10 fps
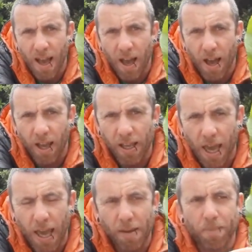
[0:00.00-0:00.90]

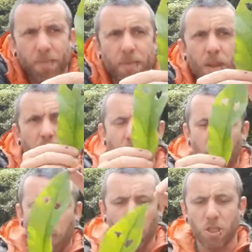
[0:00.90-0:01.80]
Okay,
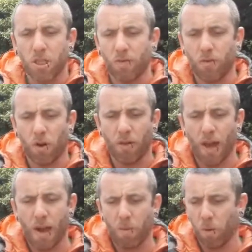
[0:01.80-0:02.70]
now once you've got
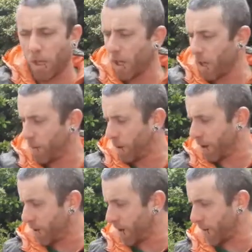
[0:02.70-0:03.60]
that, what you're going to want
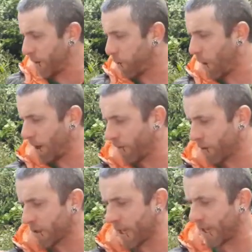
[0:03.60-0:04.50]
to do is with one of
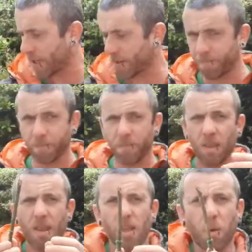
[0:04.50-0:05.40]
your sticks,
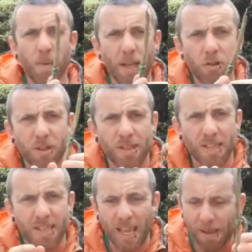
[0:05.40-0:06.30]
you want to make sure it's the
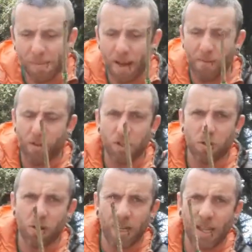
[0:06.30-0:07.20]
same length as
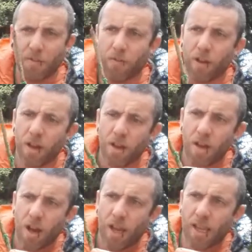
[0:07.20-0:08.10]
your leaf,
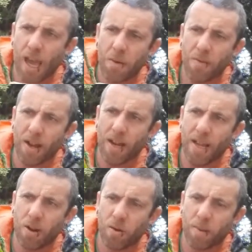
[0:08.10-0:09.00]
okay, with a
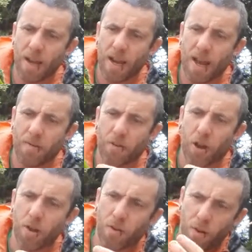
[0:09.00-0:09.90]
little bit left
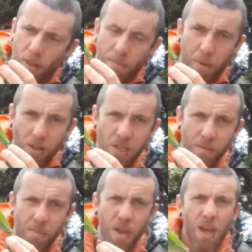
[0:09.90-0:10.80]
over at the
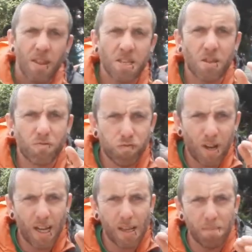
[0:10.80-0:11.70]
bottom. This is
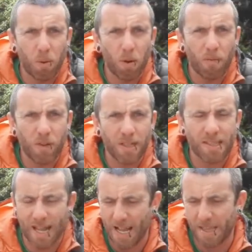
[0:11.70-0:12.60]
really important for the
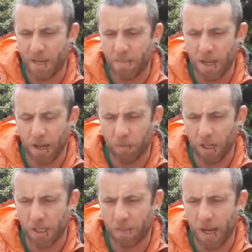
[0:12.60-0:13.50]
stand in a minute, and we'll
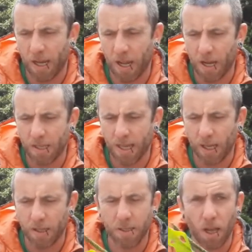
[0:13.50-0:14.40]
explain in a second.